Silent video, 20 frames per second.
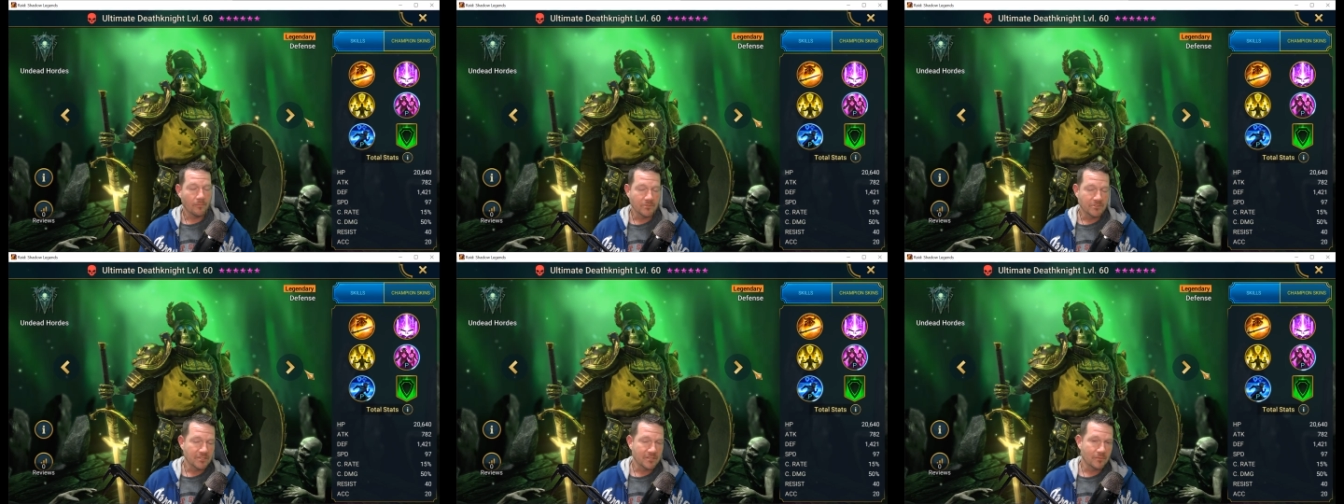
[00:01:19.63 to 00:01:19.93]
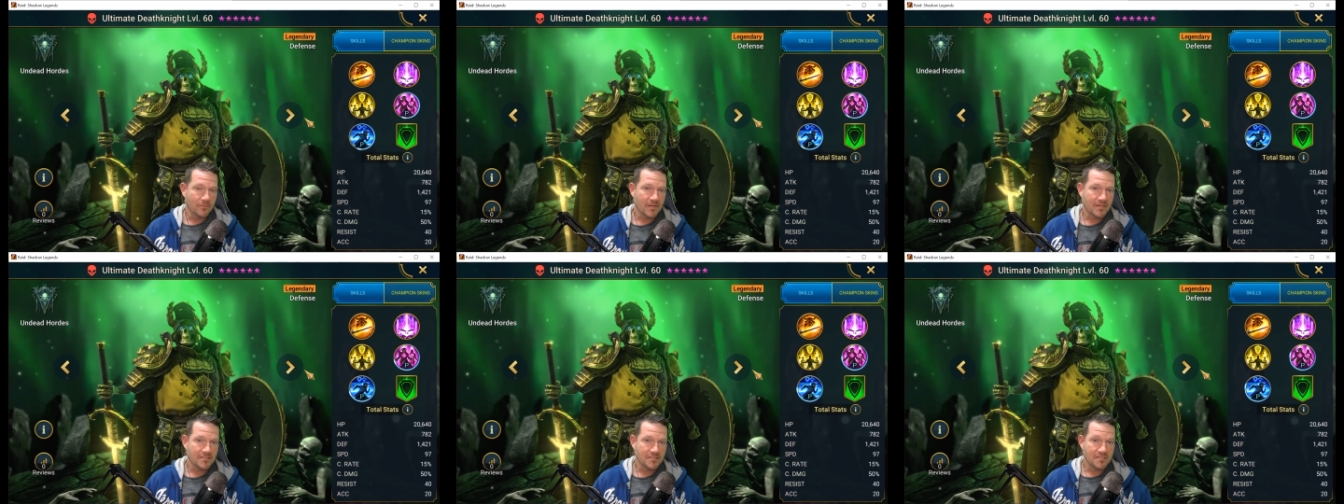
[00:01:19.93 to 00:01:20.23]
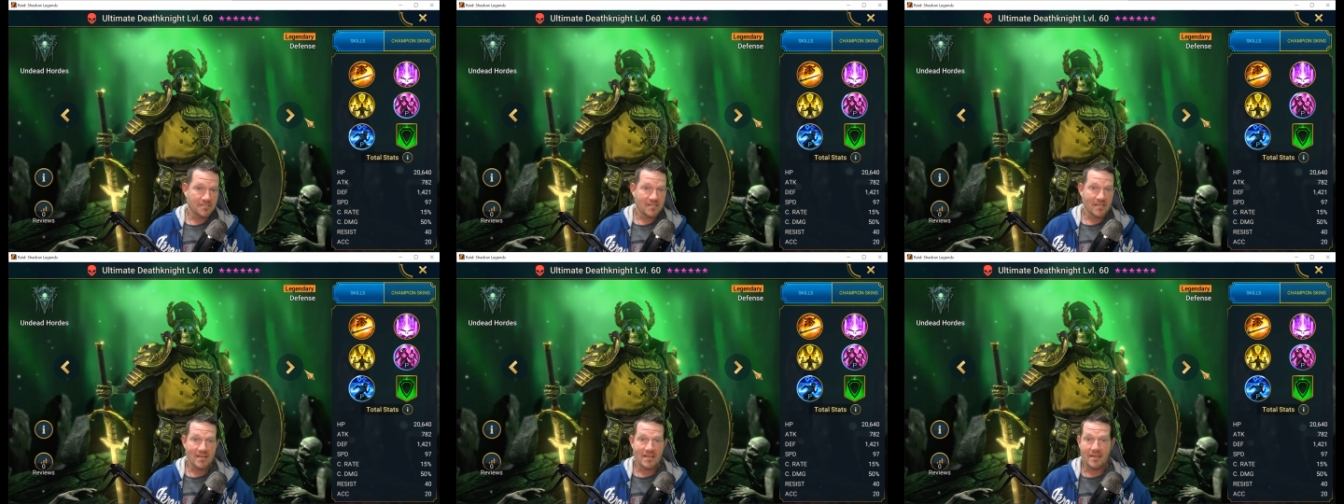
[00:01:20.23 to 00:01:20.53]
A
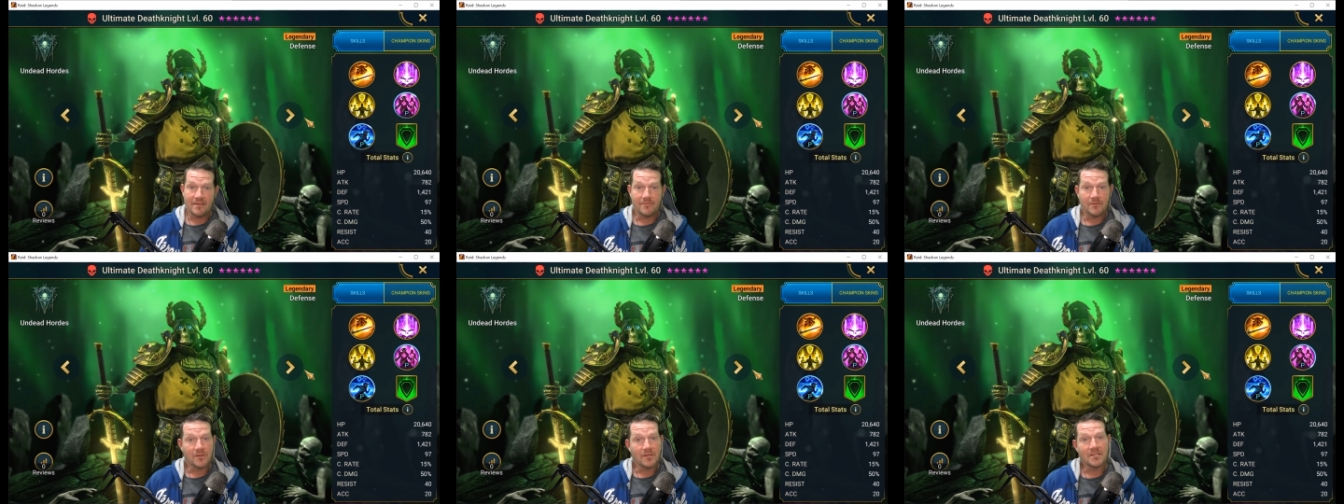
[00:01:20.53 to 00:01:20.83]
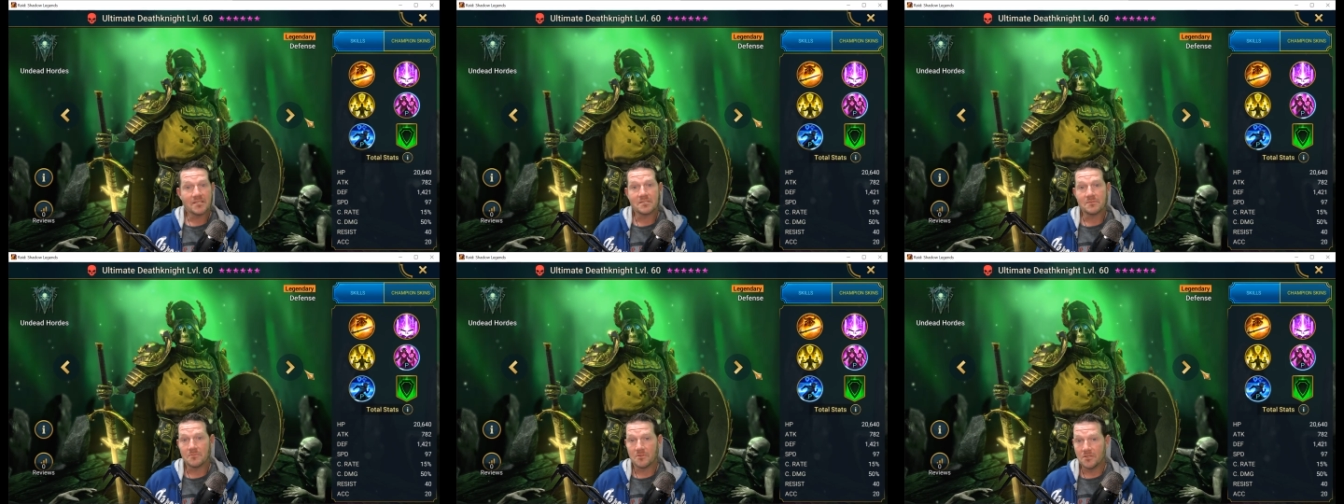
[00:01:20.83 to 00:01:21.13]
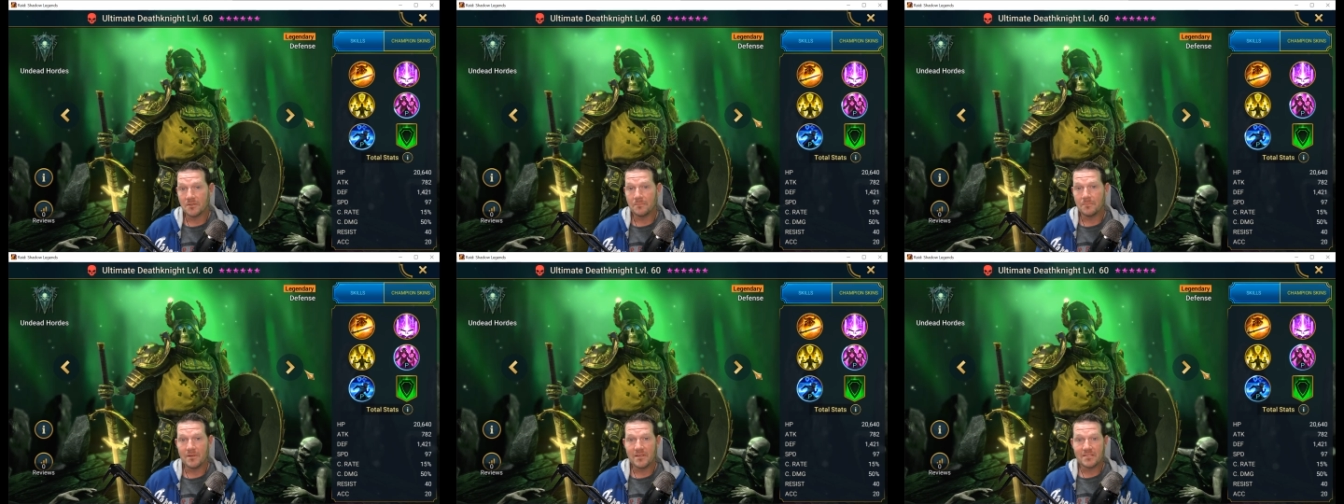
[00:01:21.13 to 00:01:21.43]
regeneration set, if you get
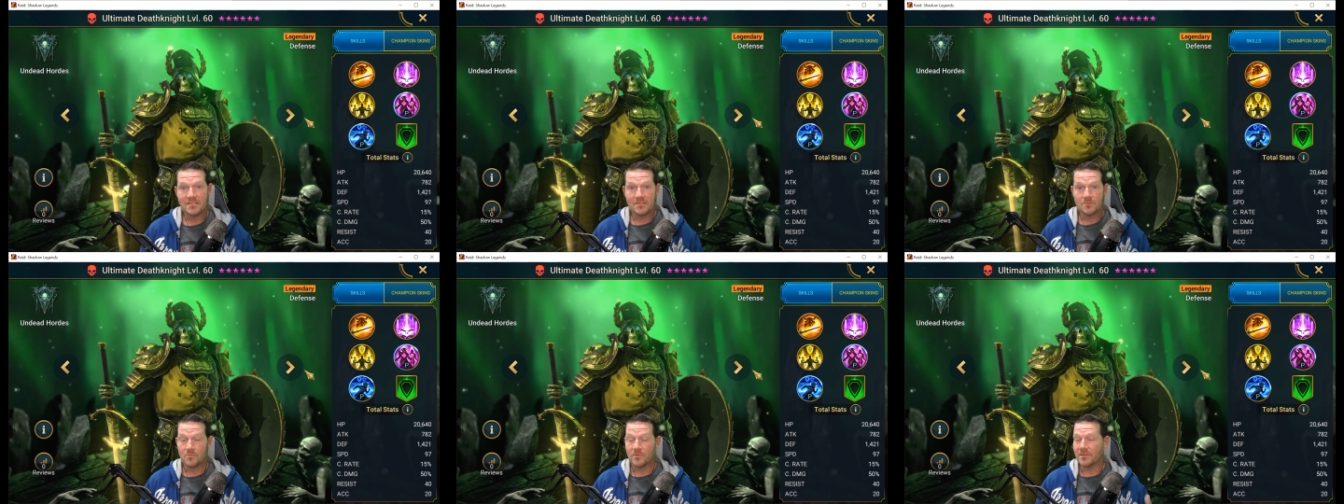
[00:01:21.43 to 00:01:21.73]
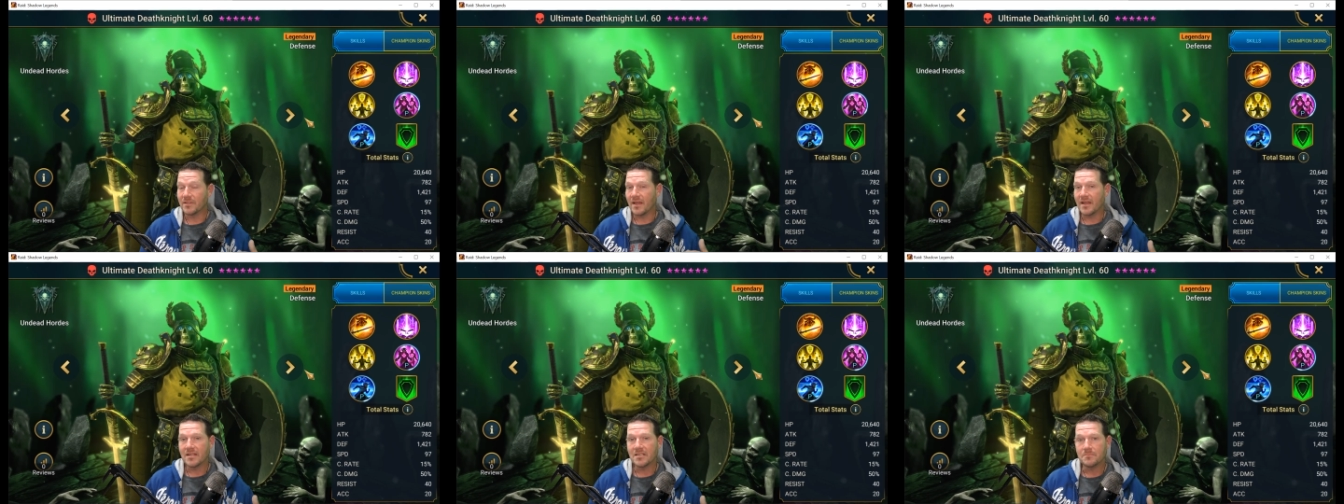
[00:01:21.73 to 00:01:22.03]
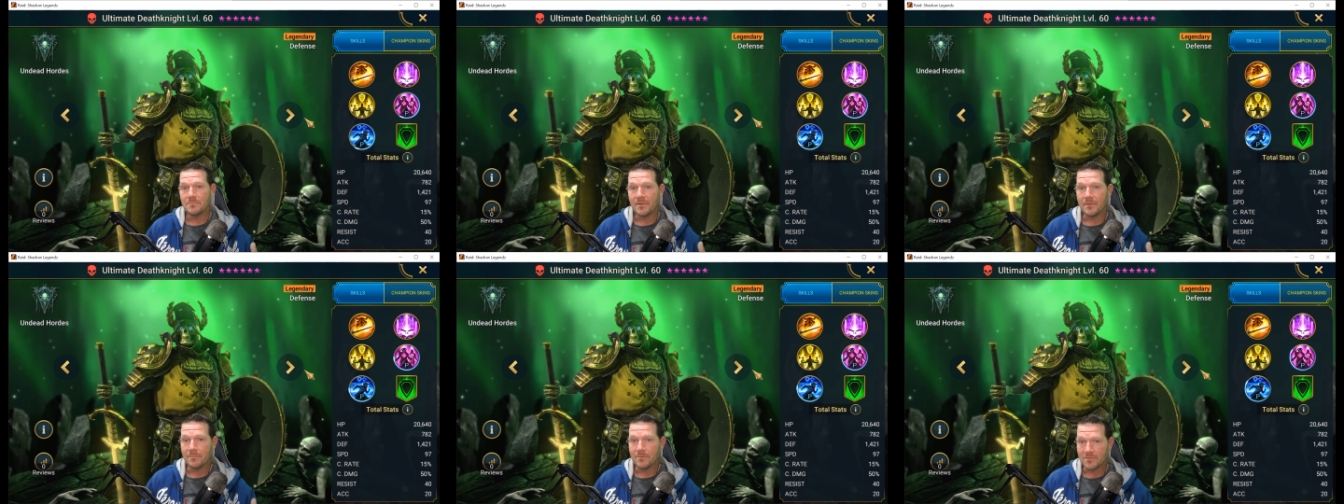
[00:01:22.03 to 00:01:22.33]
some good pieces with
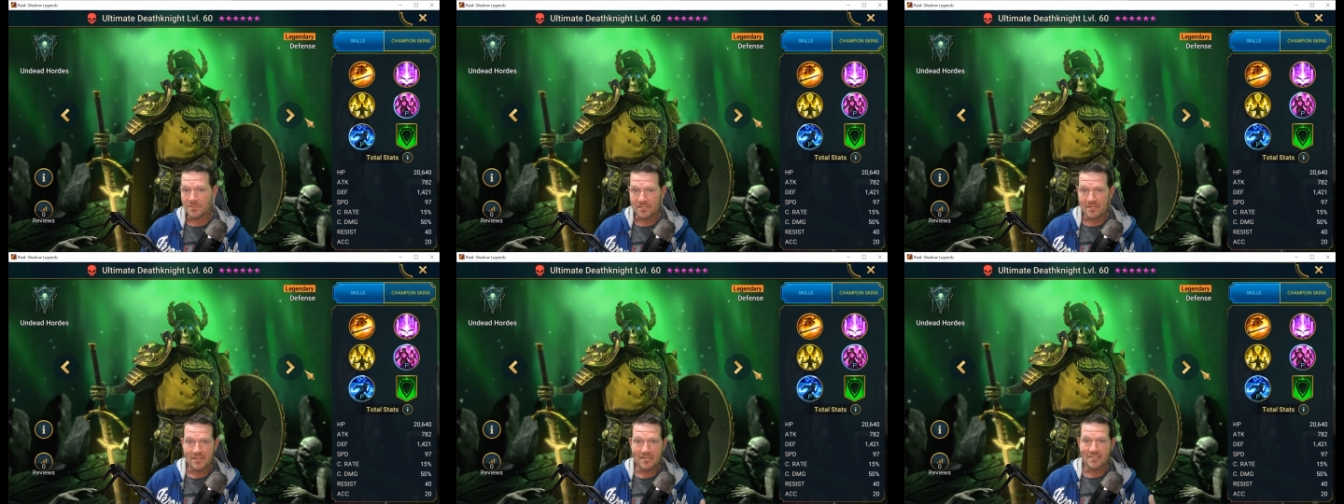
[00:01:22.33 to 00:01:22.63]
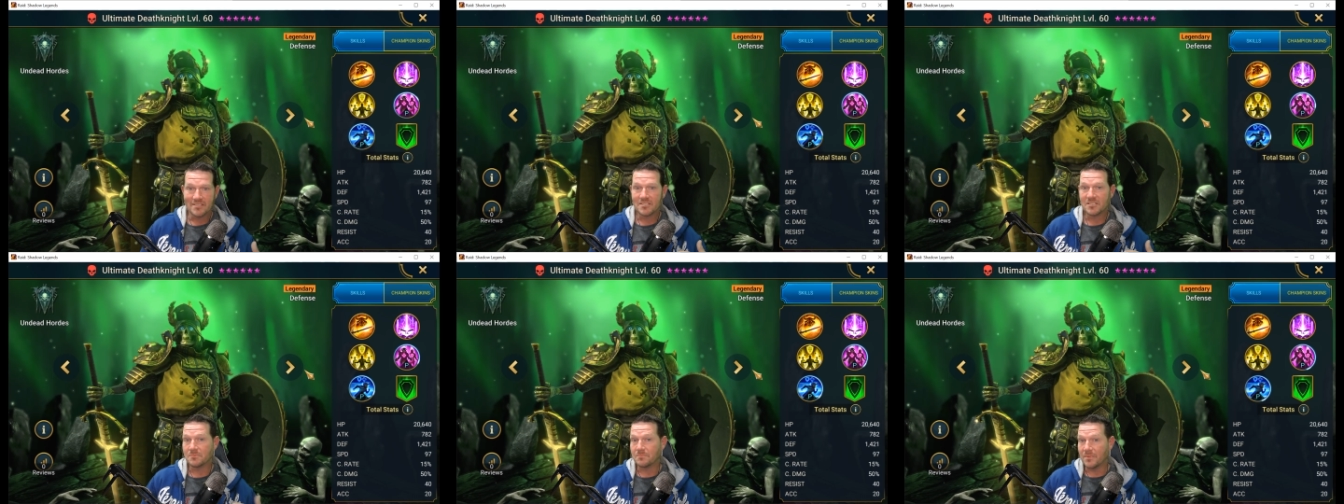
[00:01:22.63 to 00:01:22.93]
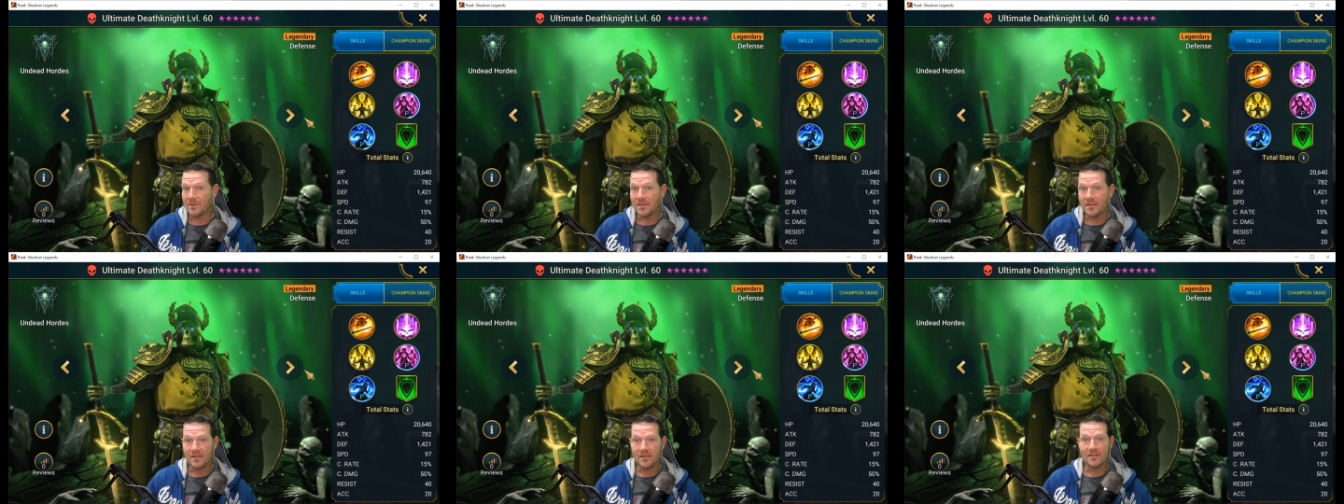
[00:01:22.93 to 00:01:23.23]
HP percentage,
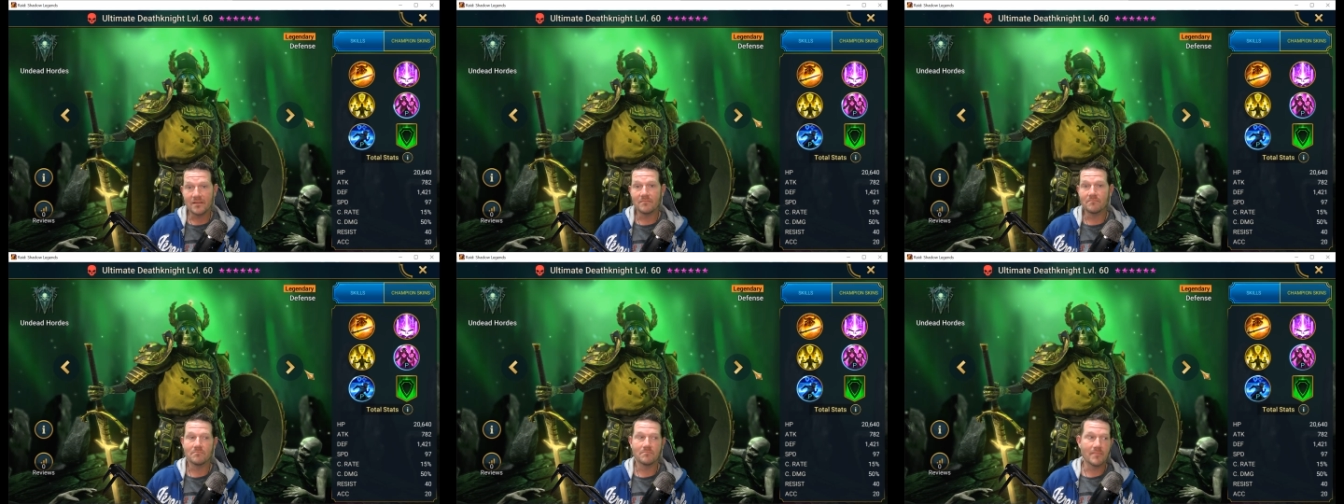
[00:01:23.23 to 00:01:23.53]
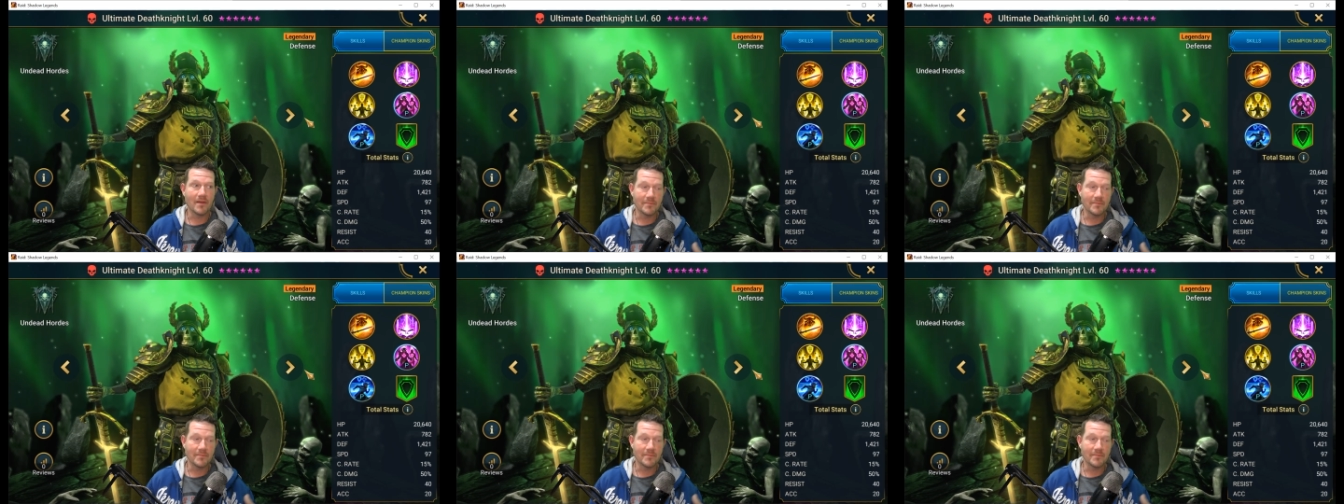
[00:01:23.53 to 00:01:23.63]
speed,